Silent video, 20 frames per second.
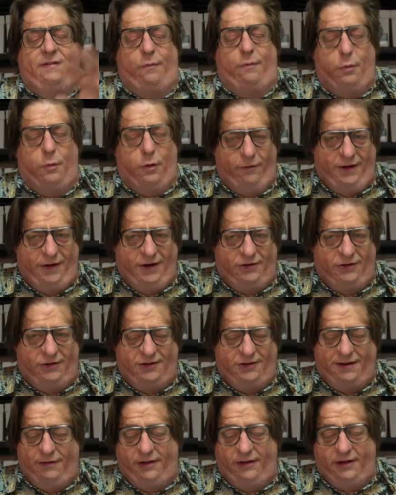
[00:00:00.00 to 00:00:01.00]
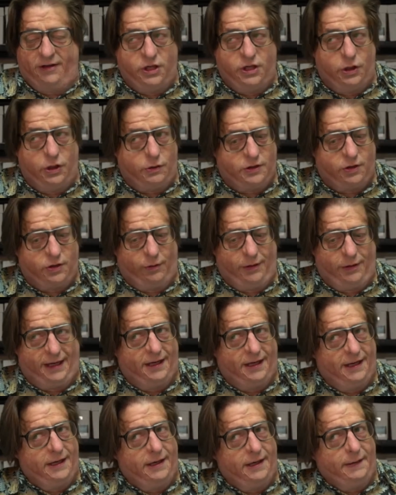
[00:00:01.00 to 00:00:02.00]
different motivations and everything too. So
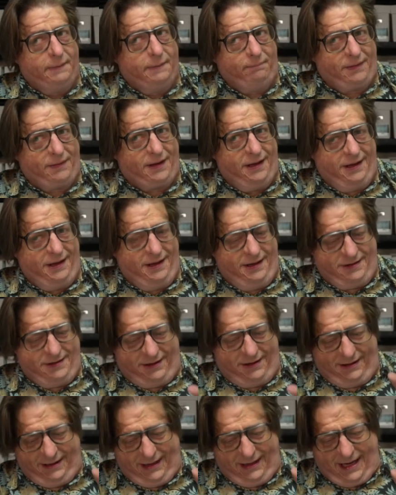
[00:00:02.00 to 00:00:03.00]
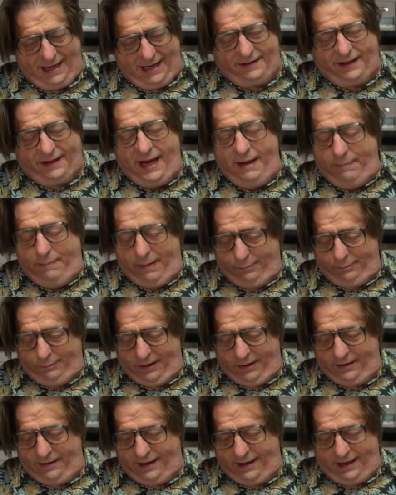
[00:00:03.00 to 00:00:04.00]
like, it's a lot to keep up
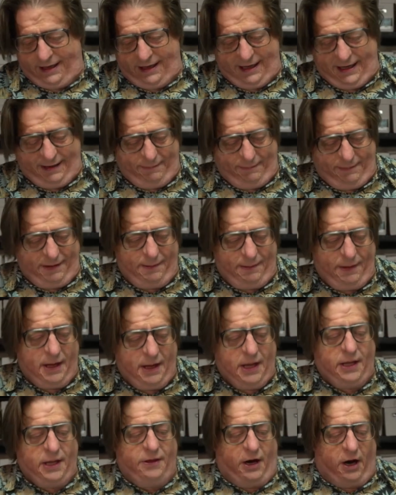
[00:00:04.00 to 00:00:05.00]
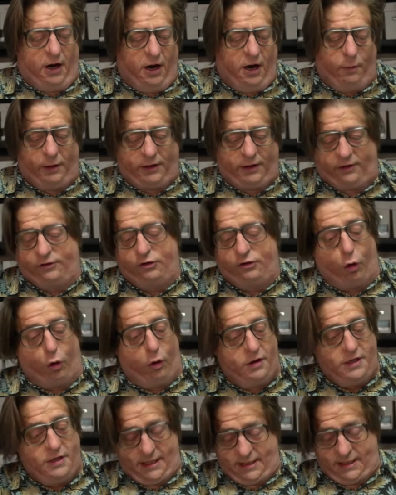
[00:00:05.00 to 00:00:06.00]
with. The artwork is
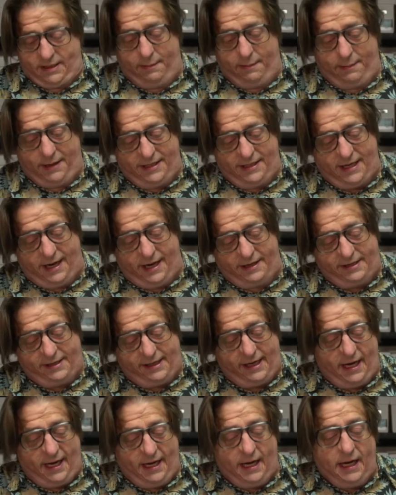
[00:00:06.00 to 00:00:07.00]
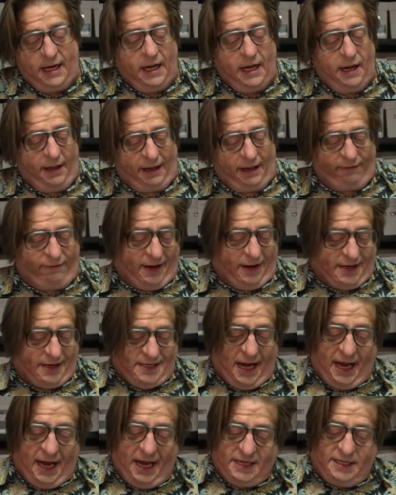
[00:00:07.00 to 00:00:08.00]
gorgeous by Sana Takeda. Like
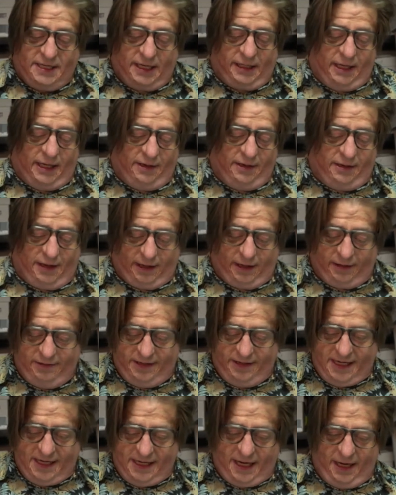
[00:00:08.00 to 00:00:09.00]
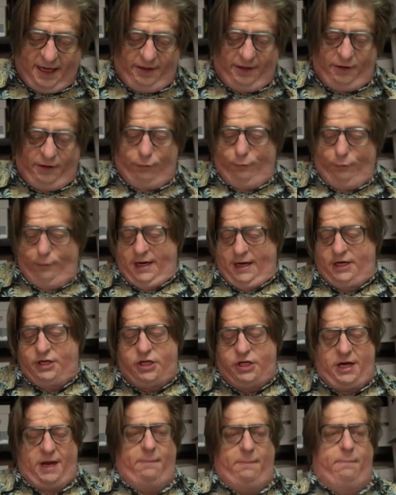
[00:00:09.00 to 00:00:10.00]
fantastic and detailed and
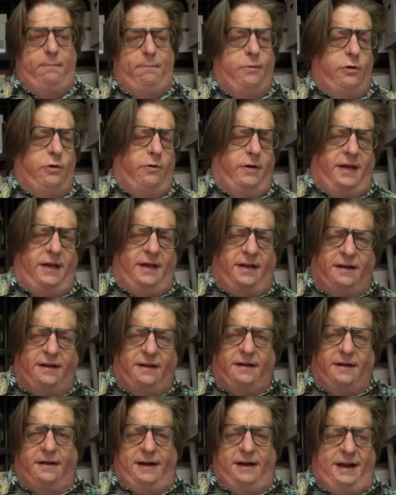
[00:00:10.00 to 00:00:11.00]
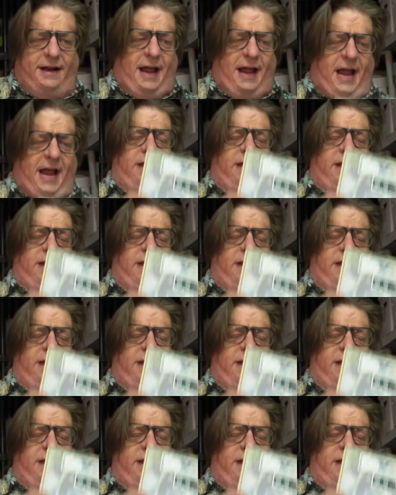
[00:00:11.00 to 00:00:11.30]
rich and moody and